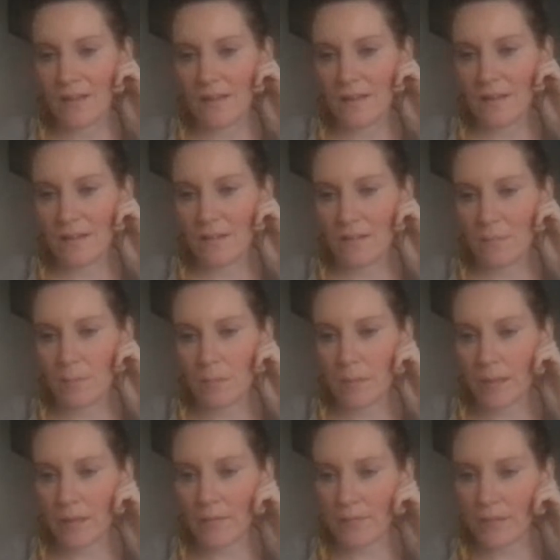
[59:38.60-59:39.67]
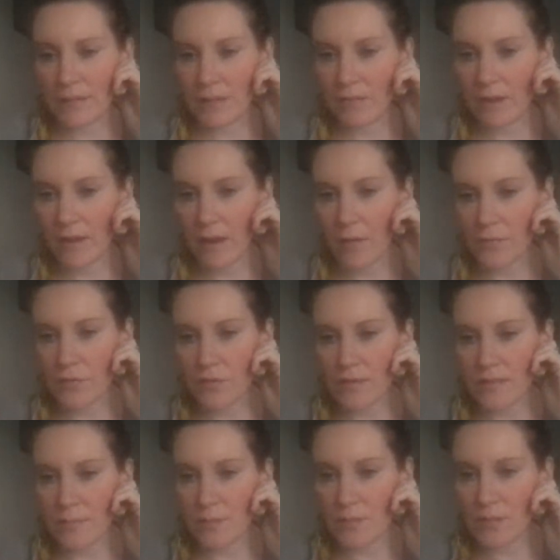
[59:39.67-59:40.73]
Oh, I get you feeling great after
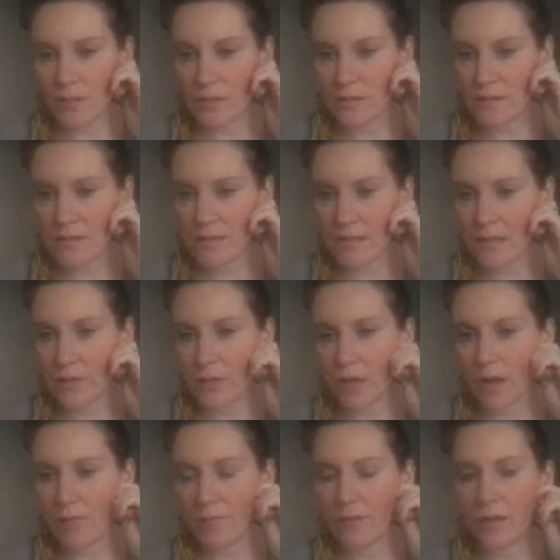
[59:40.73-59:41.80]
transmission. Sending you love.